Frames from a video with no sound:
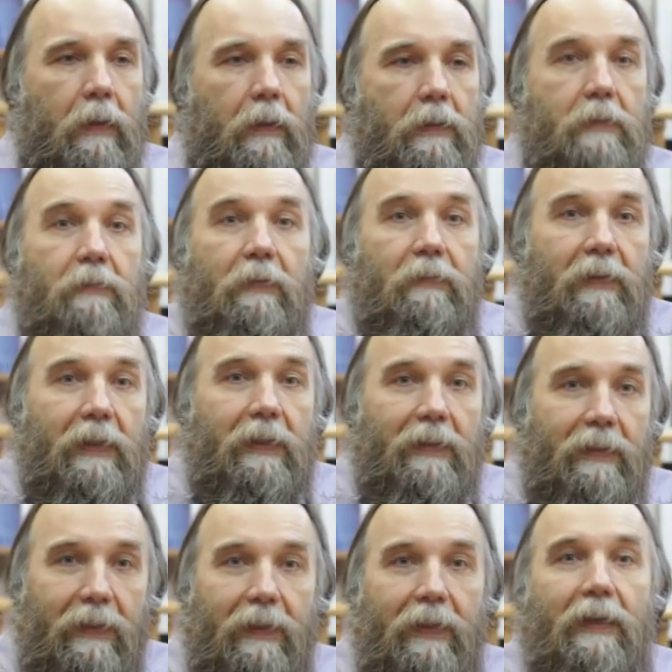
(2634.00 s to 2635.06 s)

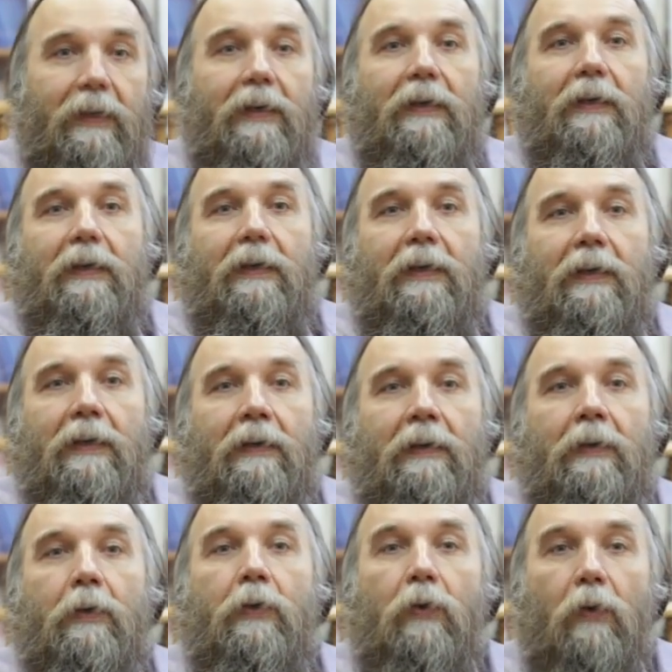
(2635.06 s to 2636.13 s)
swiftly
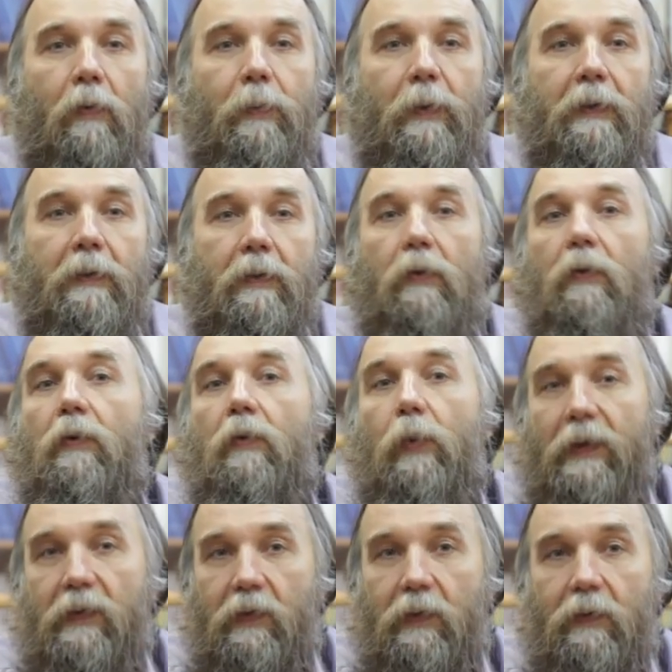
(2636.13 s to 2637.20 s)
European or
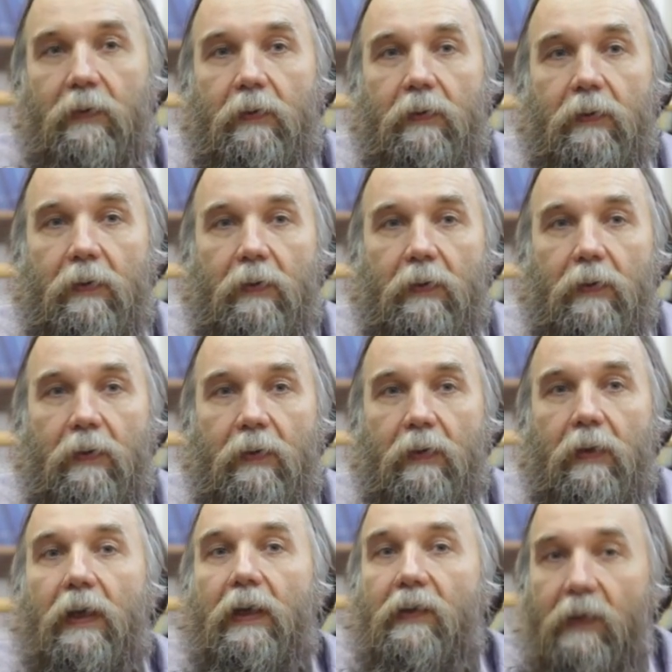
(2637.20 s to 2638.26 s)

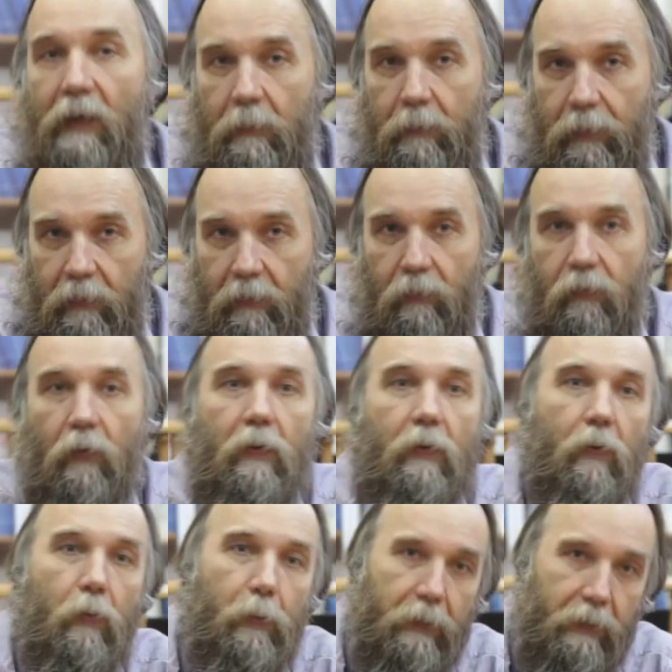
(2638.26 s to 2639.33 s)
Western example,
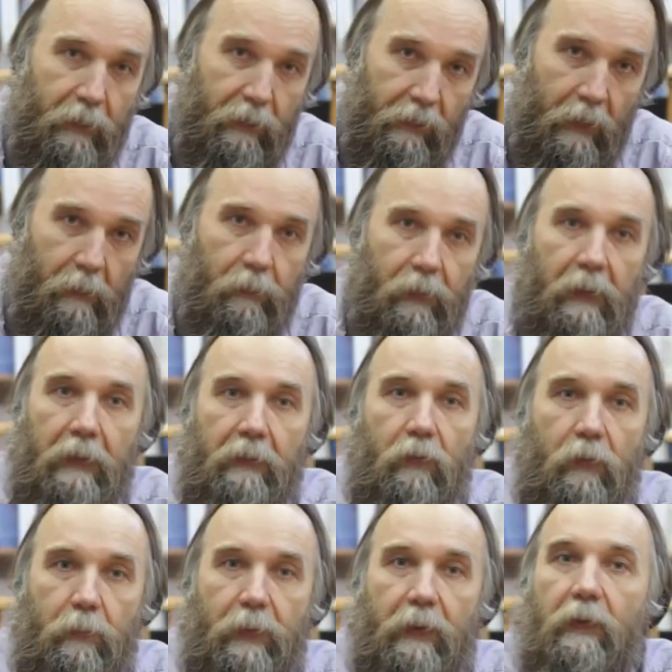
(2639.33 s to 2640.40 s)
follow with example and
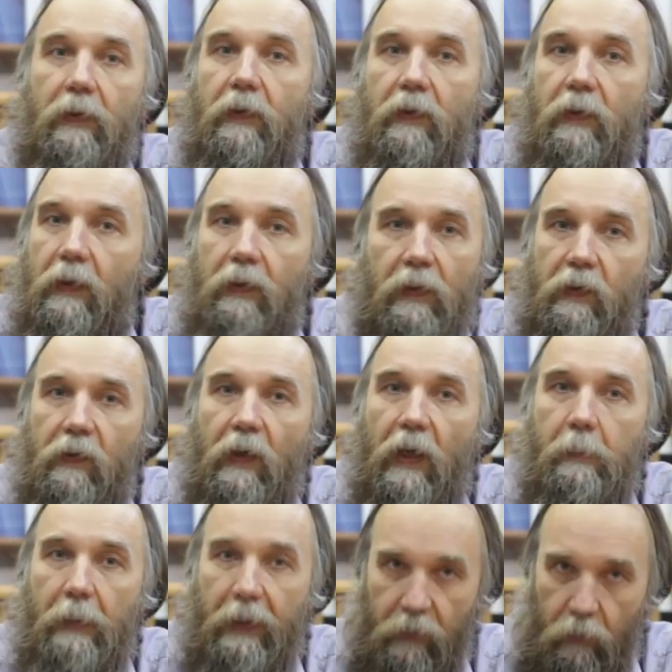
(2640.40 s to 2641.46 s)
repeat the
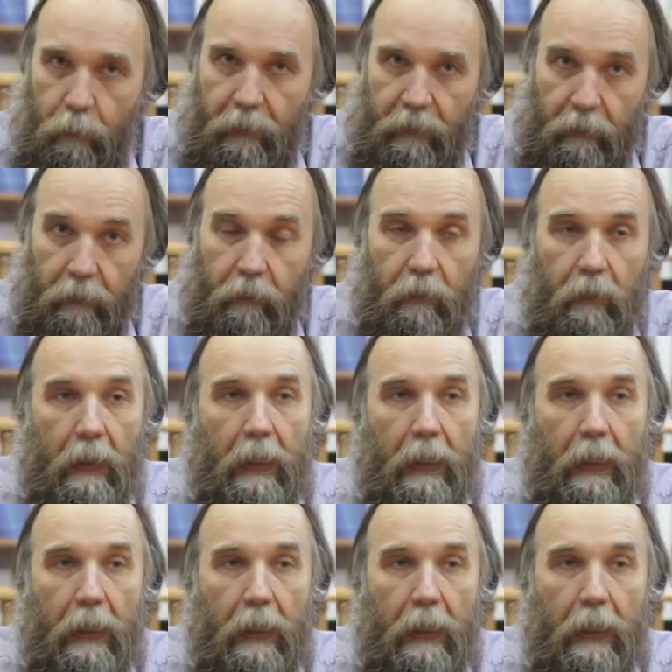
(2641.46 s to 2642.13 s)
same experience.